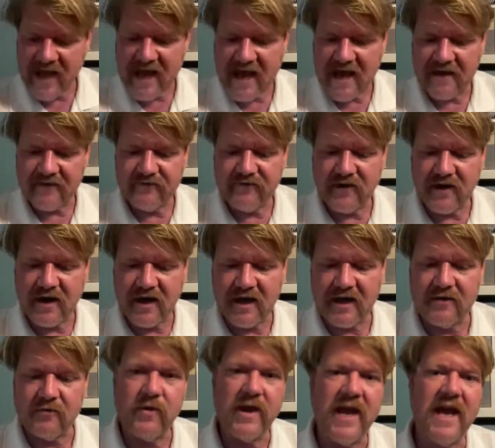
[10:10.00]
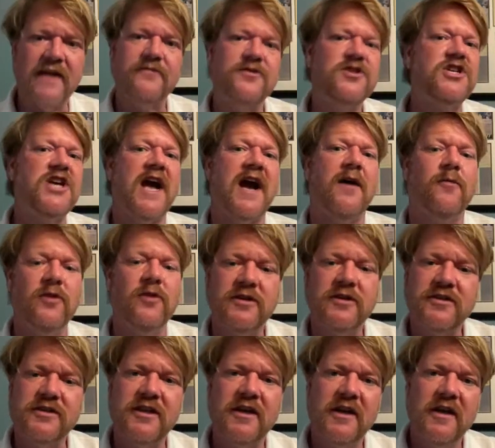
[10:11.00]
have
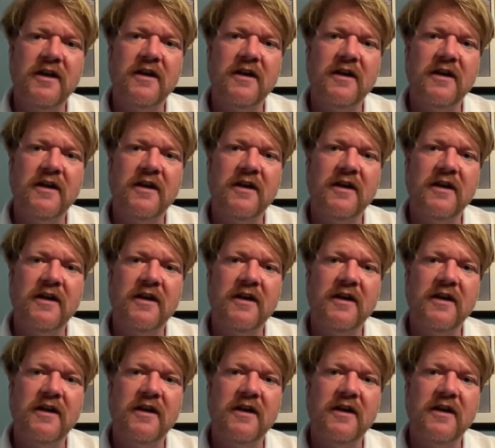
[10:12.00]
showers.